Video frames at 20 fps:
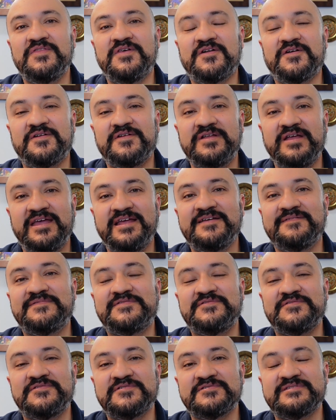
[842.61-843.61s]
that are native
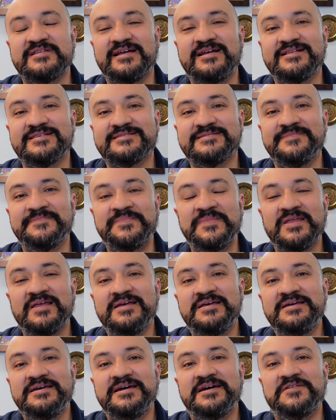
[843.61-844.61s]
to those lands.
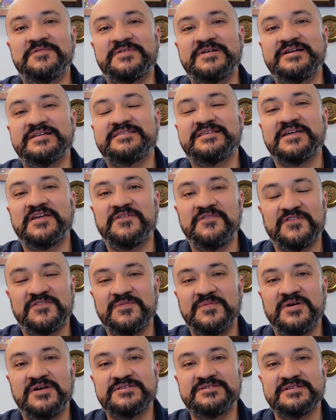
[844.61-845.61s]
Anyway, thank you very
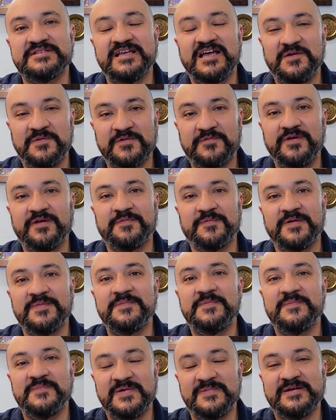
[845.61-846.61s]
much and have a great
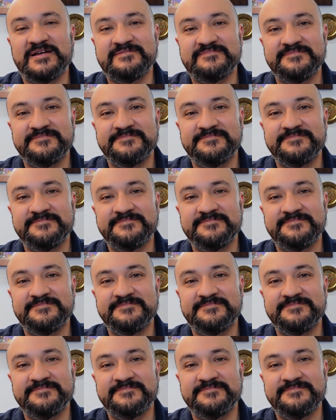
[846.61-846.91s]
one. Bye-bye.